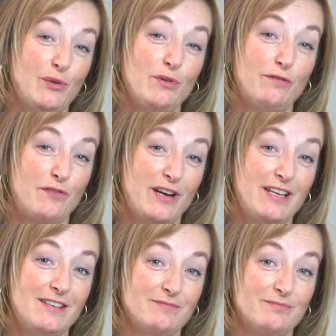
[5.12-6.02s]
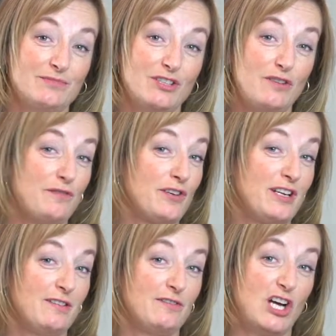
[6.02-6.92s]
you afraid?
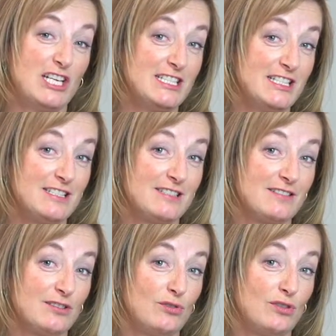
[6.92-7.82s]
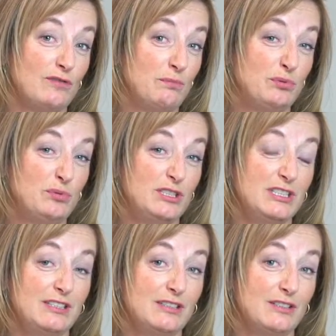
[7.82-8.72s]
Afraid of ISIS, of
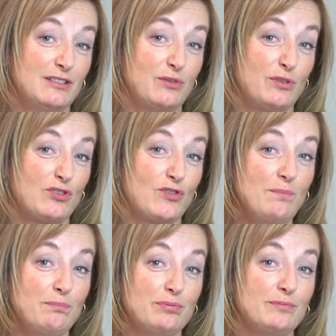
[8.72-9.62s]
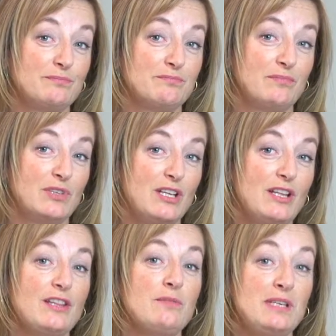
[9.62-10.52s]
Putin, or Trump?
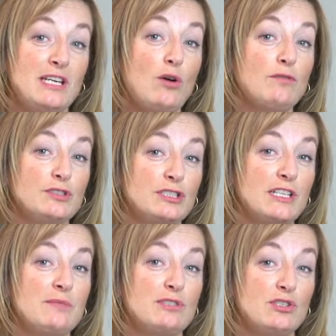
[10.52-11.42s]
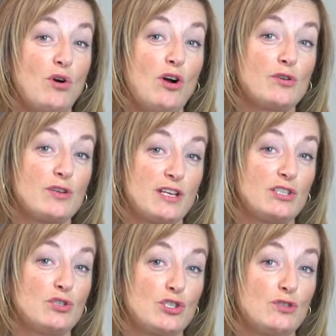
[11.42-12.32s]
The media often claims you are or
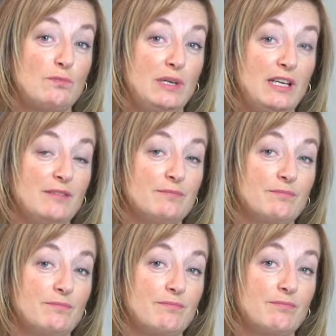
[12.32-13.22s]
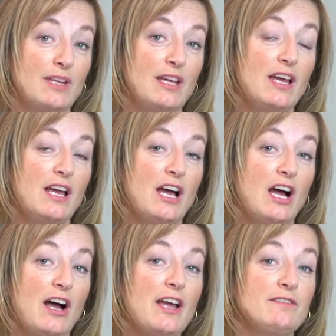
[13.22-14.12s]
that you should be.
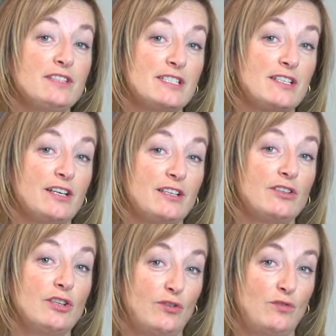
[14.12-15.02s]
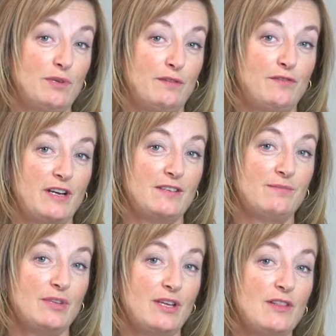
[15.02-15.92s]
I have decided not to be afraid,
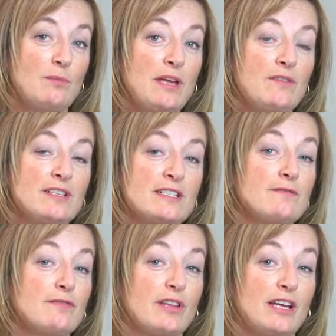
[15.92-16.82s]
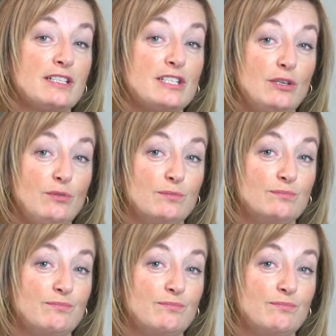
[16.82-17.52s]
and the main reason for that is you.